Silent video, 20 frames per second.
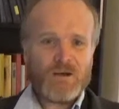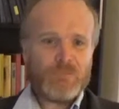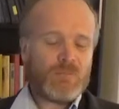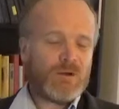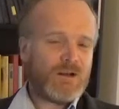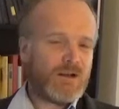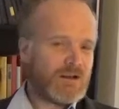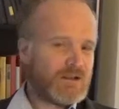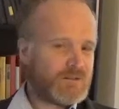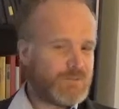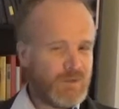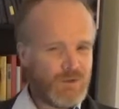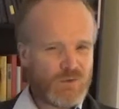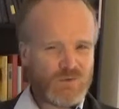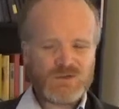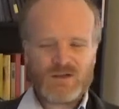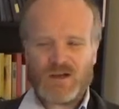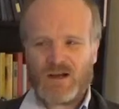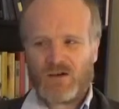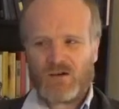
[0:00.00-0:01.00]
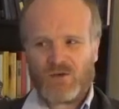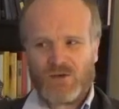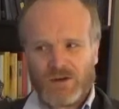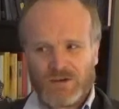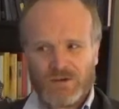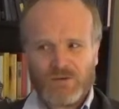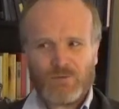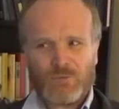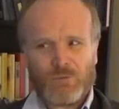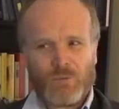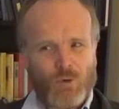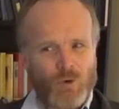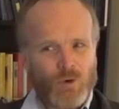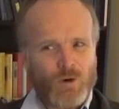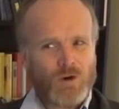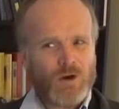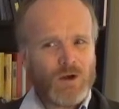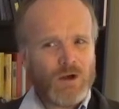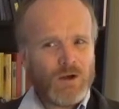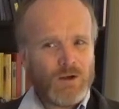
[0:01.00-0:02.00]
but that's because they are written
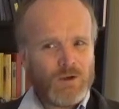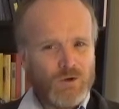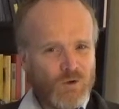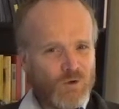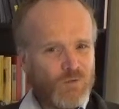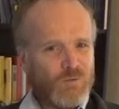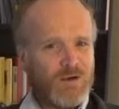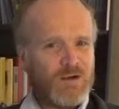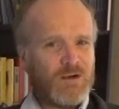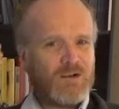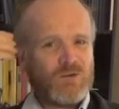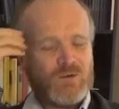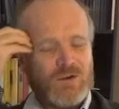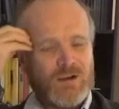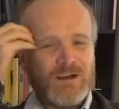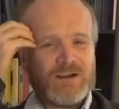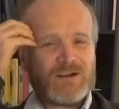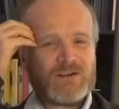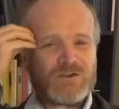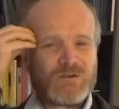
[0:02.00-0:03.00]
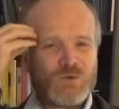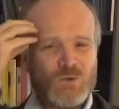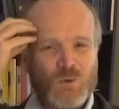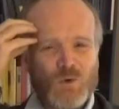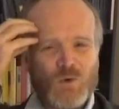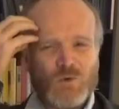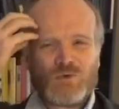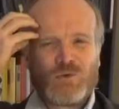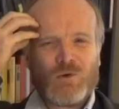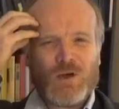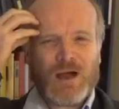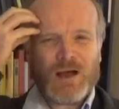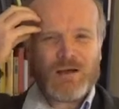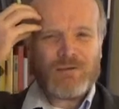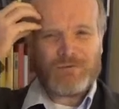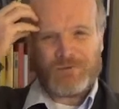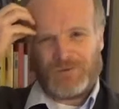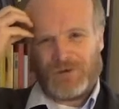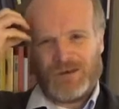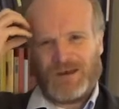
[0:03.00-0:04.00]
for human readers who also
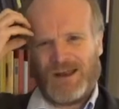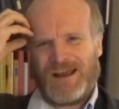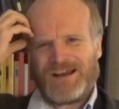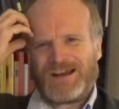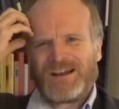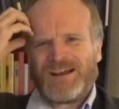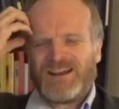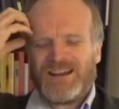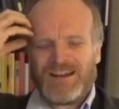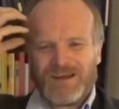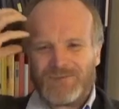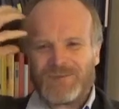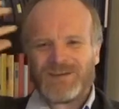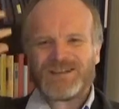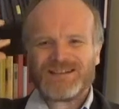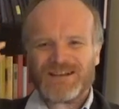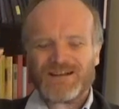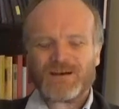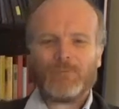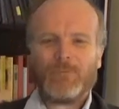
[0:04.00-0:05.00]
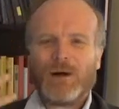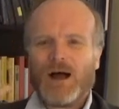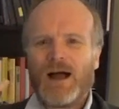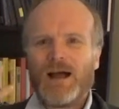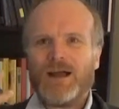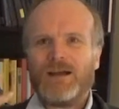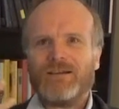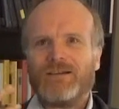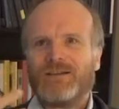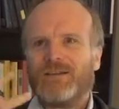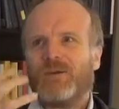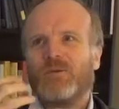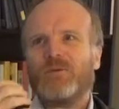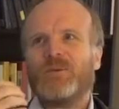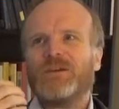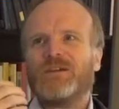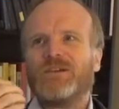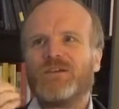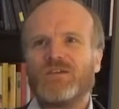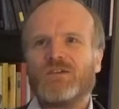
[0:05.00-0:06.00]
have like a linguistic mind, so
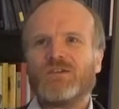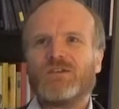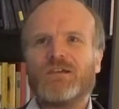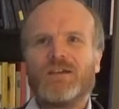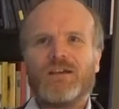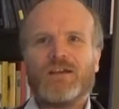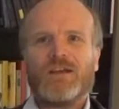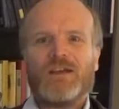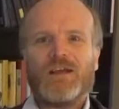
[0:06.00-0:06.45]
we just